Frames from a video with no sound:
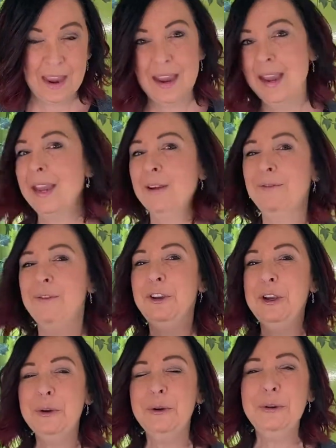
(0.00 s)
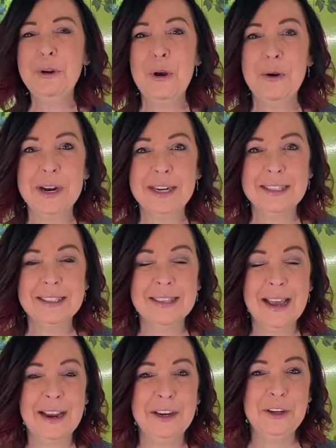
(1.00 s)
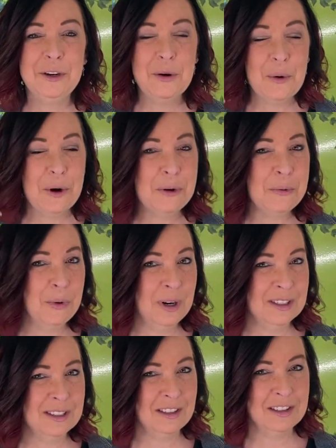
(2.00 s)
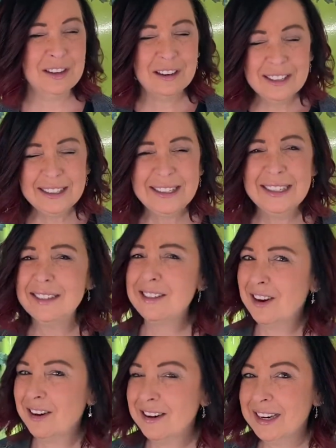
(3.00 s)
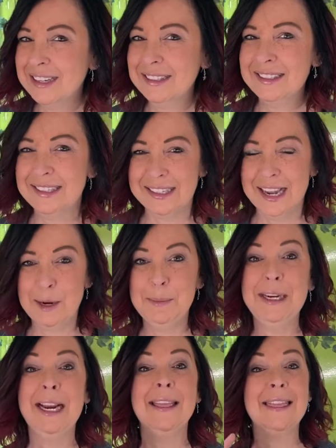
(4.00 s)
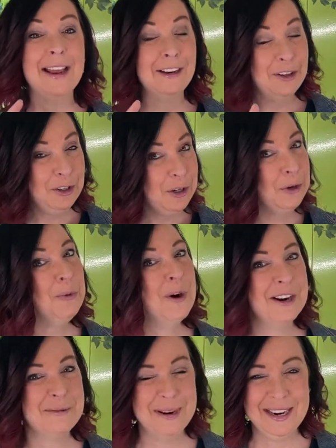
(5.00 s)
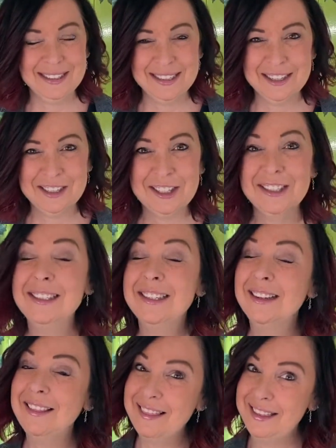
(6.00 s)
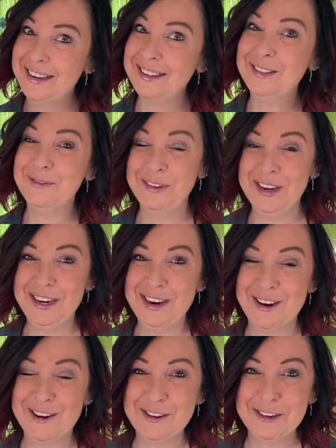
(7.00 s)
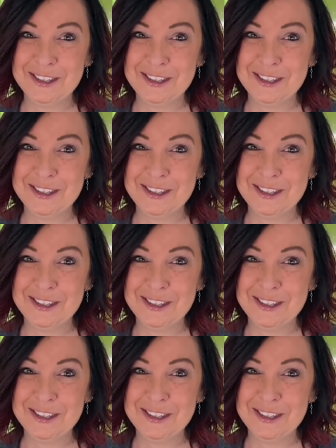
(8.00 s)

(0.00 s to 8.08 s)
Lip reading: If you notice that your roots are starting to get dark and slimy, then you want to pay attention to this video.